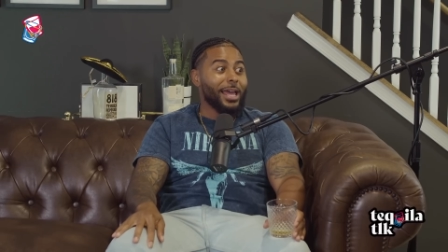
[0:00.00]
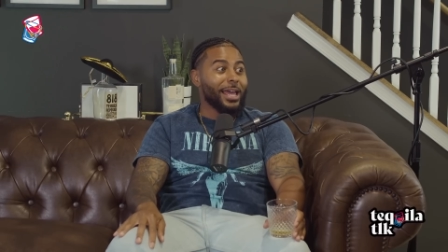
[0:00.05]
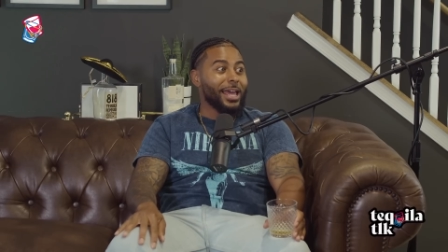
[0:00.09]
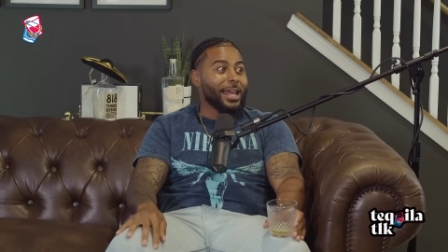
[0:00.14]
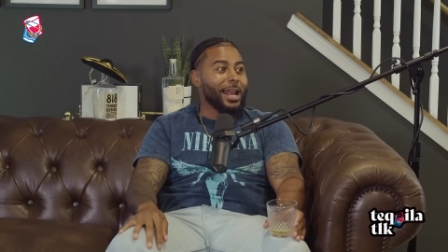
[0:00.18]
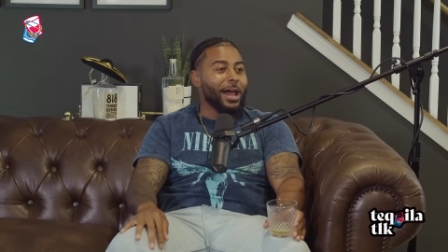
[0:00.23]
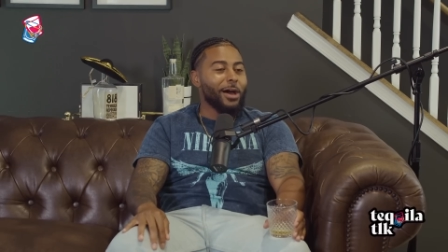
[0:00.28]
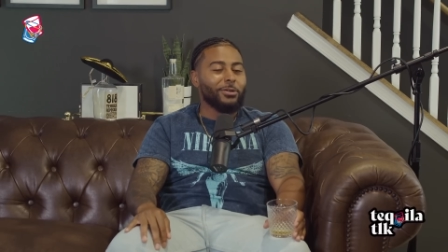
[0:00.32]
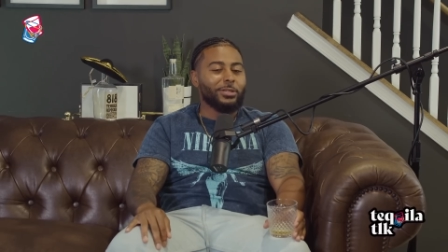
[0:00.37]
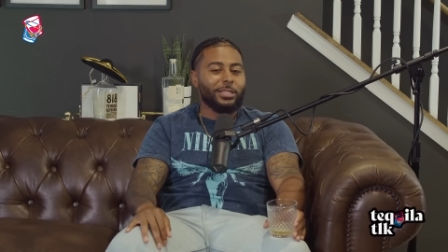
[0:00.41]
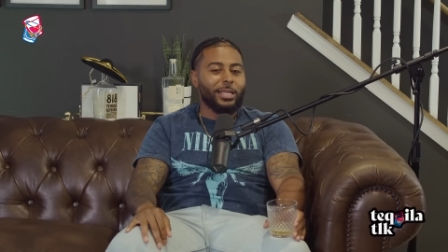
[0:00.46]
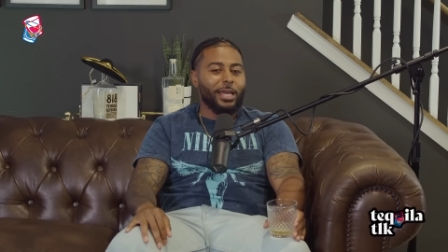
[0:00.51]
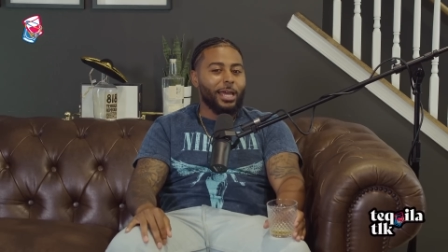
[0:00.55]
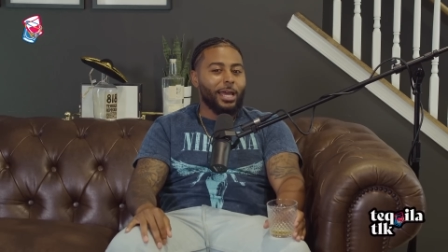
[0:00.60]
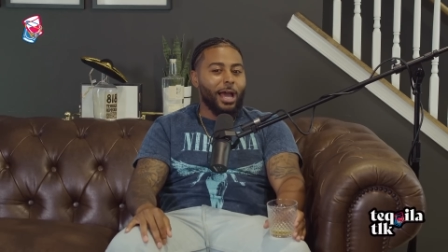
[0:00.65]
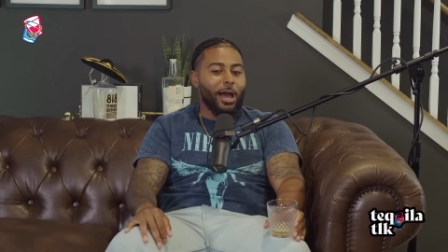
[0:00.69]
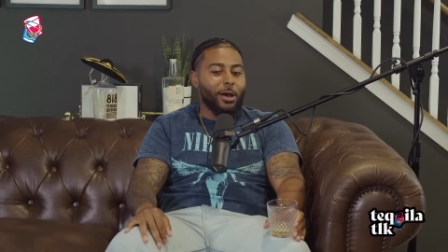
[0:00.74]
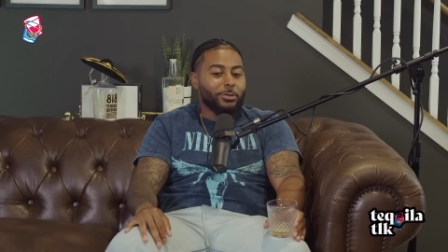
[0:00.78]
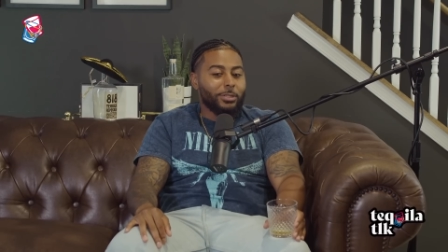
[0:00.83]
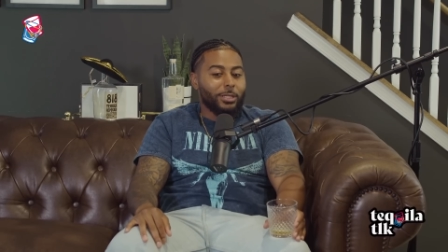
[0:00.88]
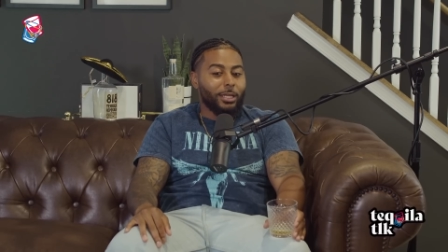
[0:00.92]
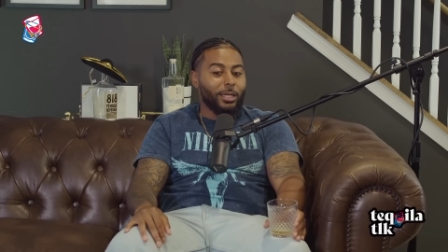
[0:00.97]
And I was like,
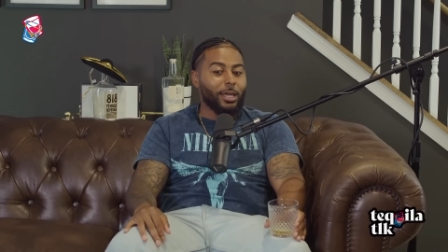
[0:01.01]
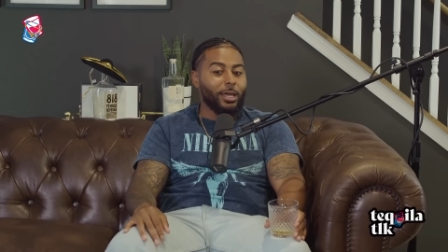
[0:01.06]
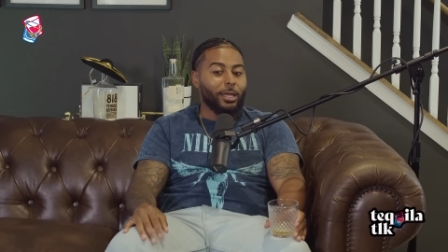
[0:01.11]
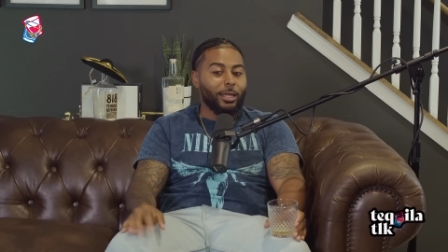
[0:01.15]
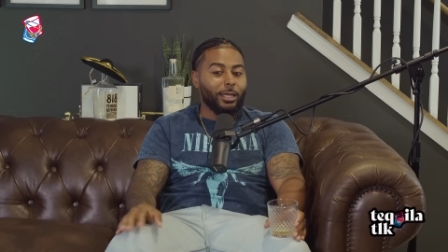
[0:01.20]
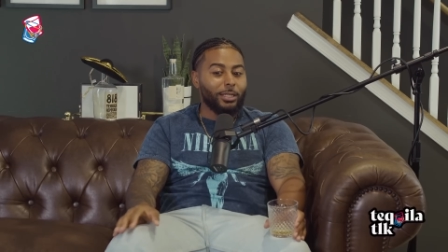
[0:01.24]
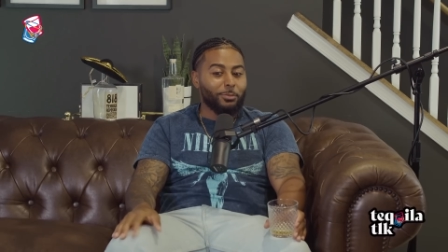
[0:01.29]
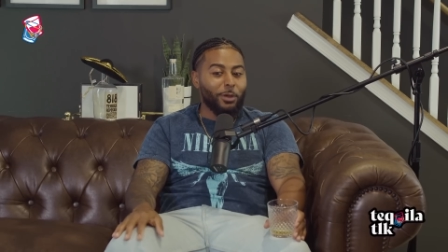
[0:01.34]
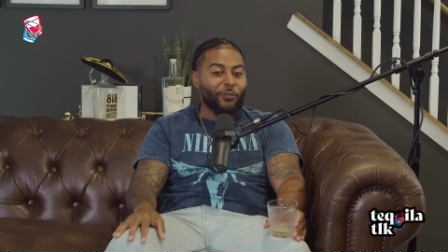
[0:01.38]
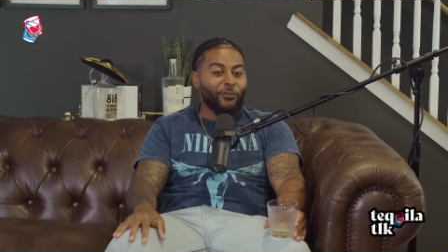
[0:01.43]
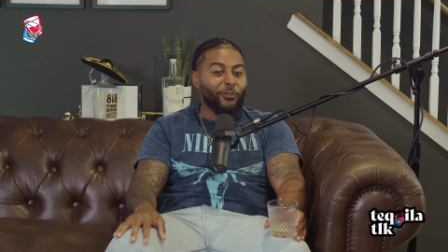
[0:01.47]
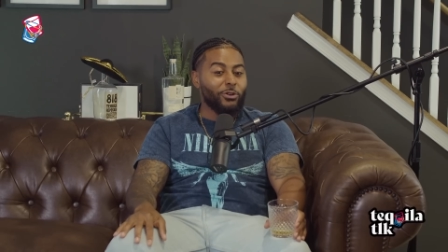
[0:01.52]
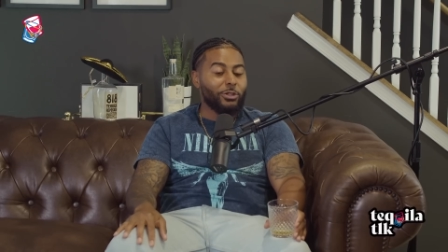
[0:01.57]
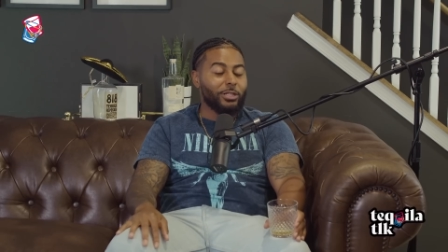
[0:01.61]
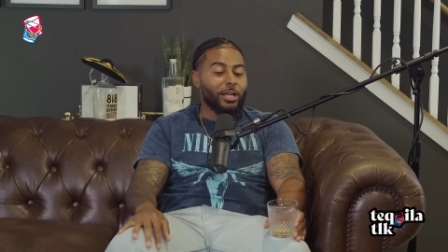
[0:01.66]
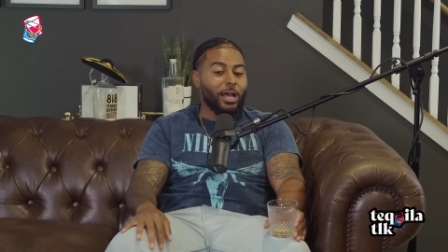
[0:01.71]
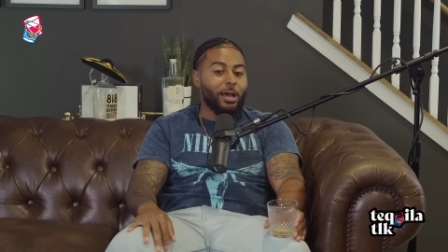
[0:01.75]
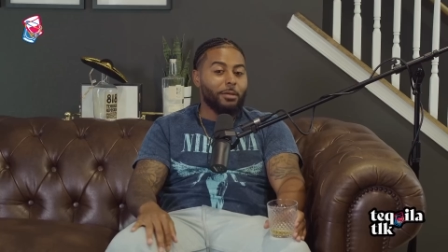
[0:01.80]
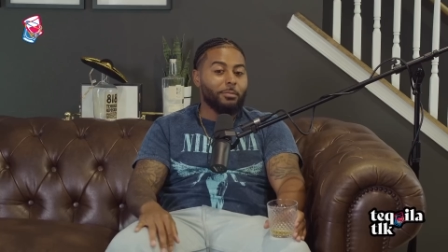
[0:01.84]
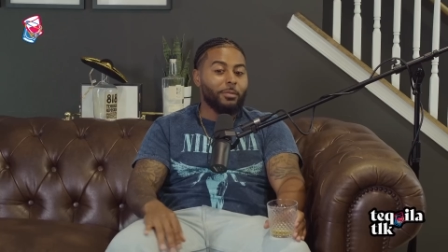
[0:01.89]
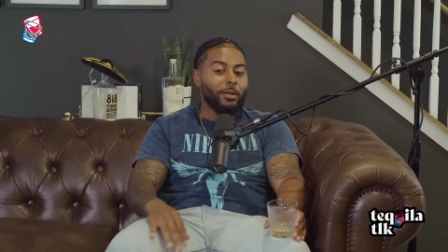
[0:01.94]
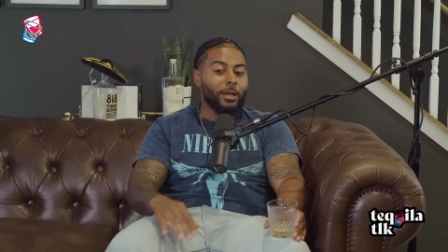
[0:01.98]
yeah, like it's my first
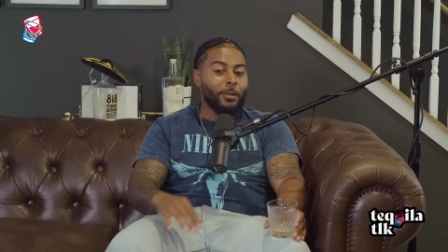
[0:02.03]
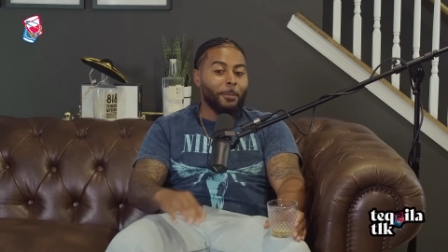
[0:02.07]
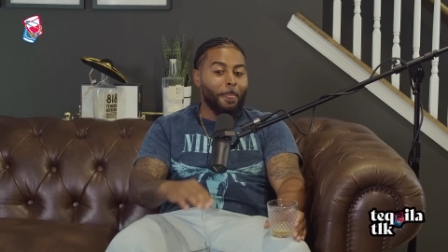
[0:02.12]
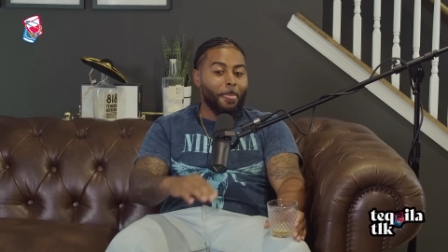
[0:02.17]
time.